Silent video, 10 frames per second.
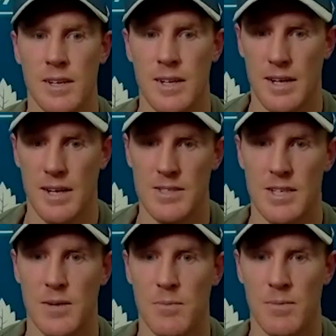and a
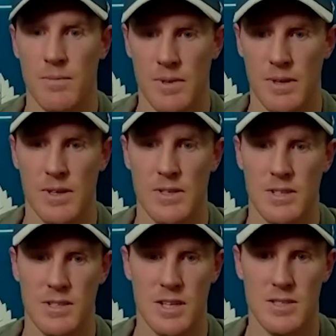team and the
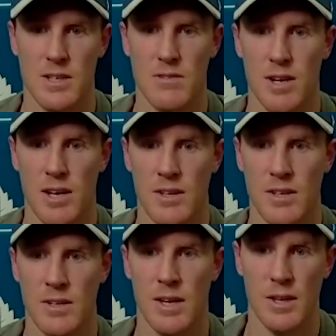success they've had
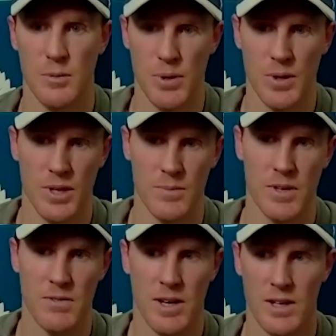and the buildup
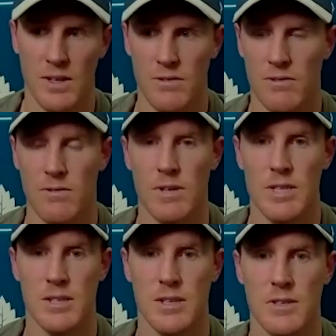they've had in the
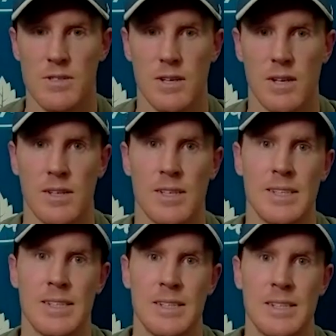recent years,
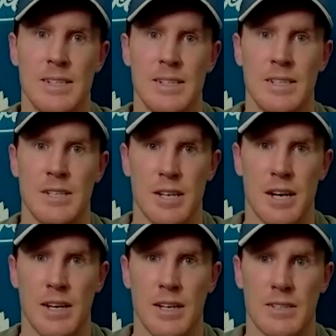you
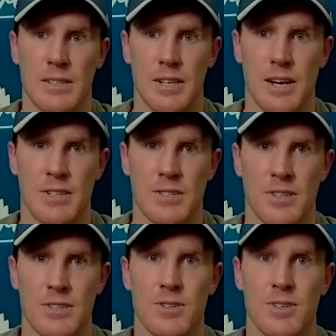kind of turn
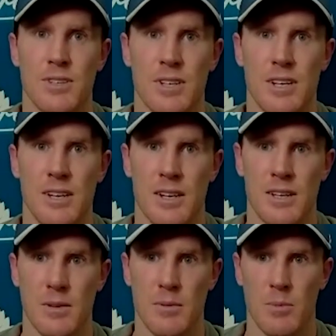into a little kid again
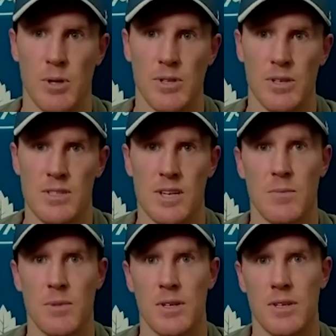and about the
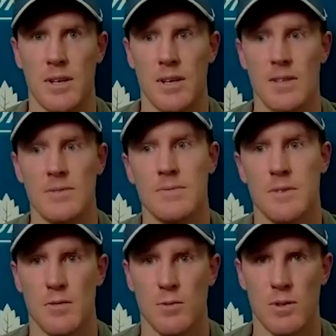excitement
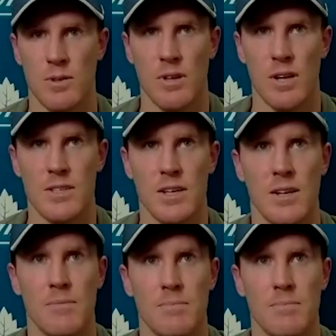of what lies ahead.